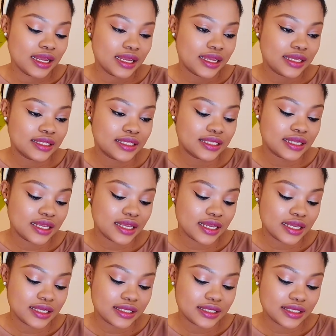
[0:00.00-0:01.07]
It
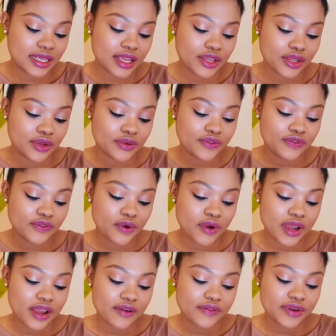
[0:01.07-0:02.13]
says, "Thank you for
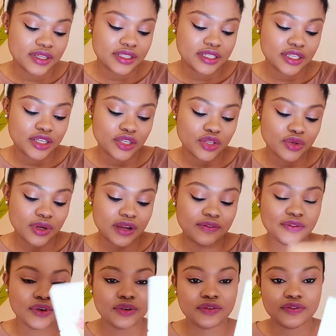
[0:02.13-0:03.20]
everything you
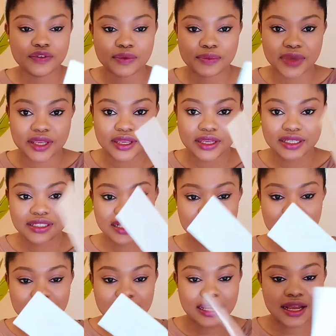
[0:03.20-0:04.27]
have done for me." It's
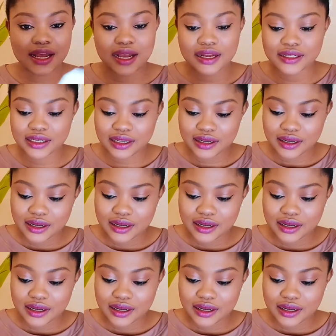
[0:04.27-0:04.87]
like a card.